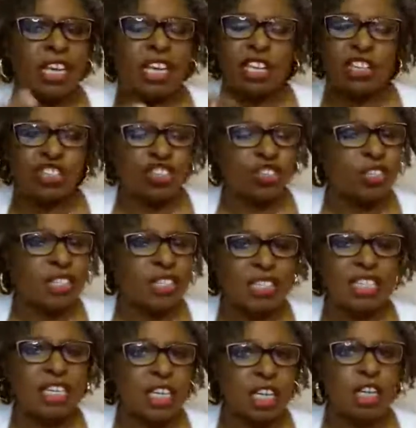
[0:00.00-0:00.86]
It's
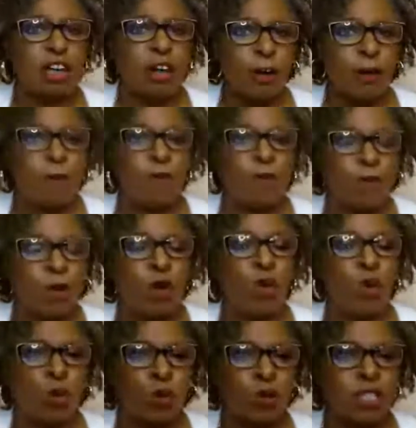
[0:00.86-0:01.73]
just ticking over
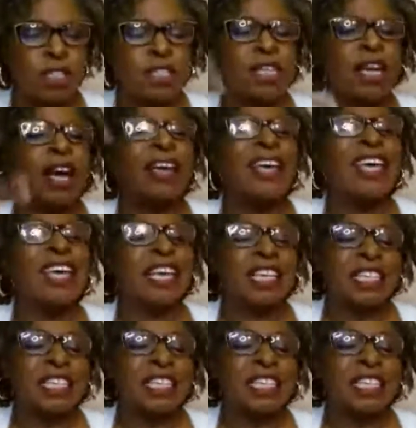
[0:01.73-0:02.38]
all the time.